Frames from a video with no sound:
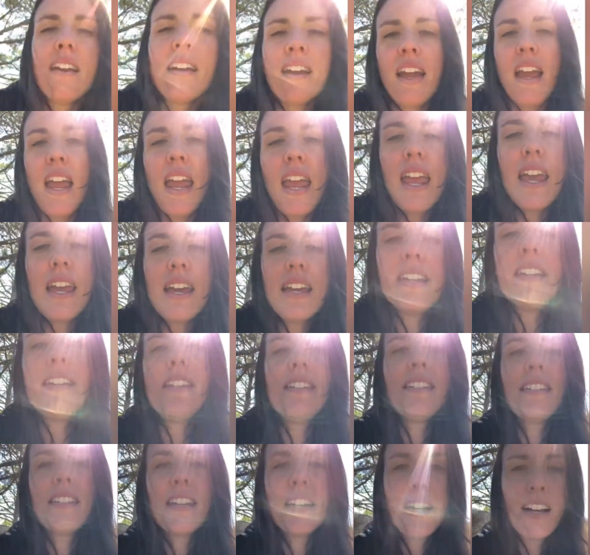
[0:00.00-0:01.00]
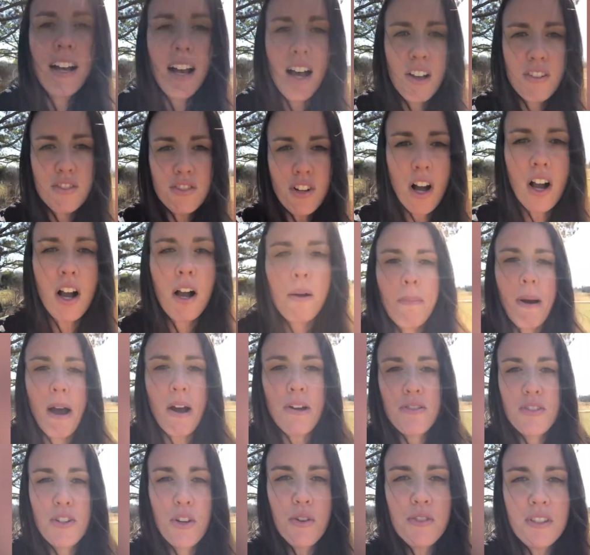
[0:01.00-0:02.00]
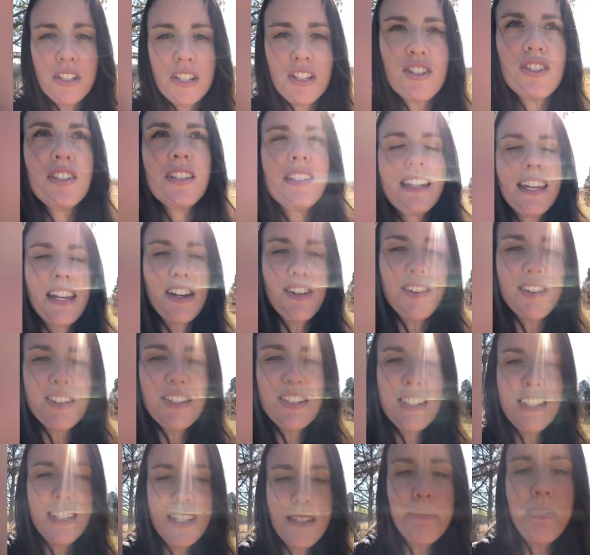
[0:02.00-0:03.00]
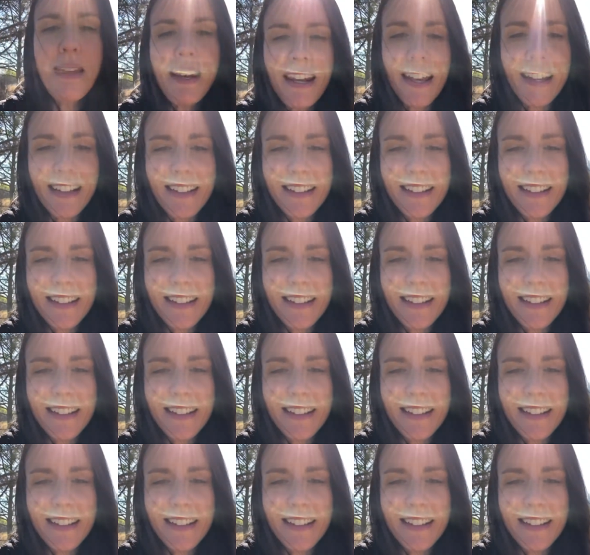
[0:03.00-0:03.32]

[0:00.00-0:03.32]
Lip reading: And I'll talk about dosages here in just a minute.